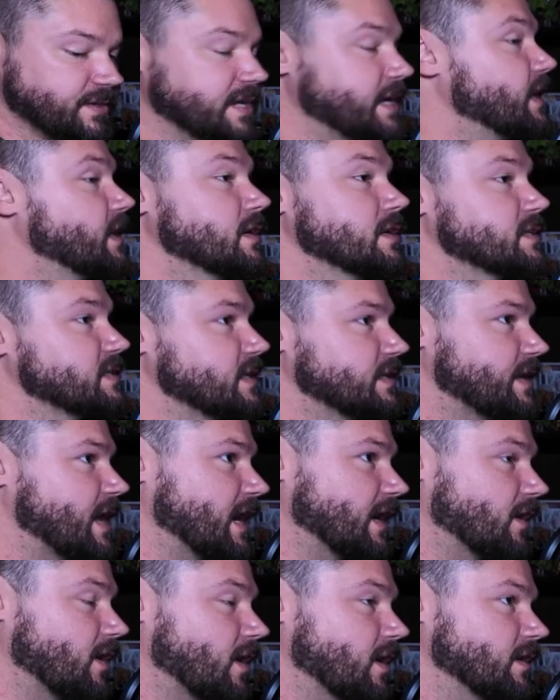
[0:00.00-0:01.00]
tiers in
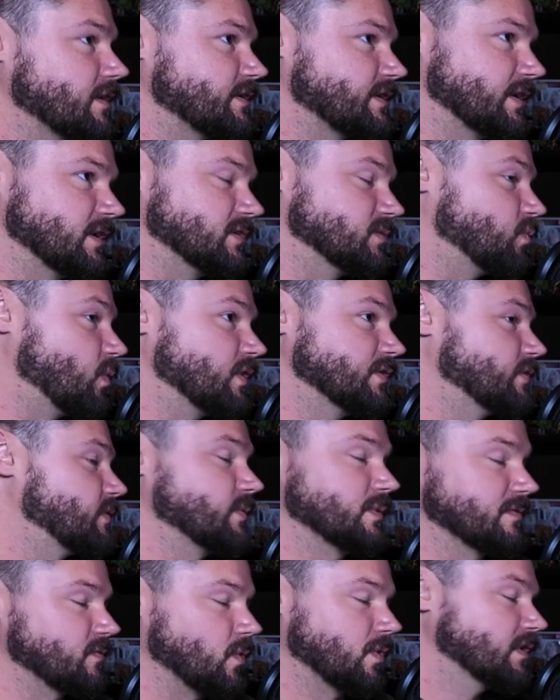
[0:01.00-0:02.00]
Daggerheart. Tiers 1, 2,
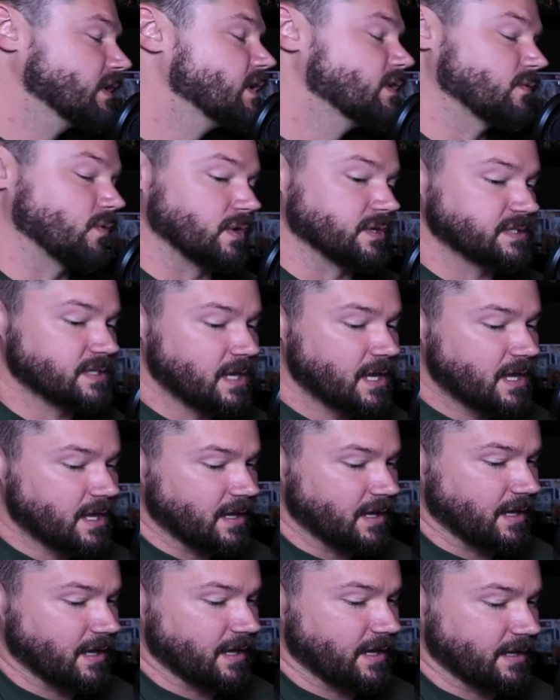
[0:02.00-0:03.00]
3, 4, of course.
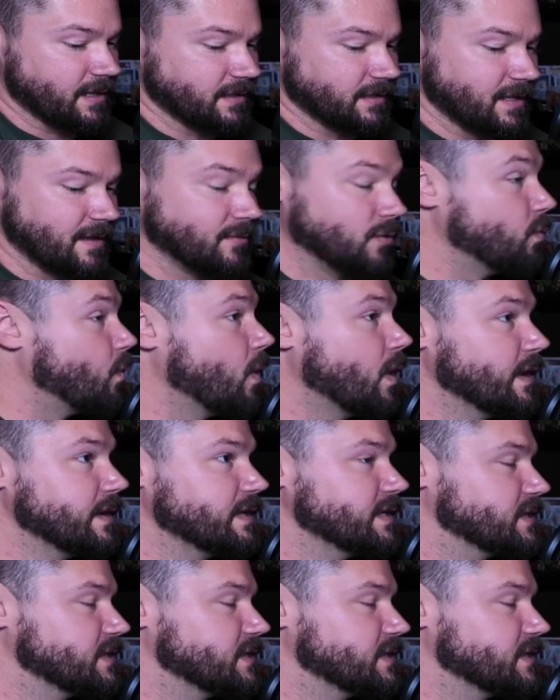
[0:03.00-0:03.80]
Level 1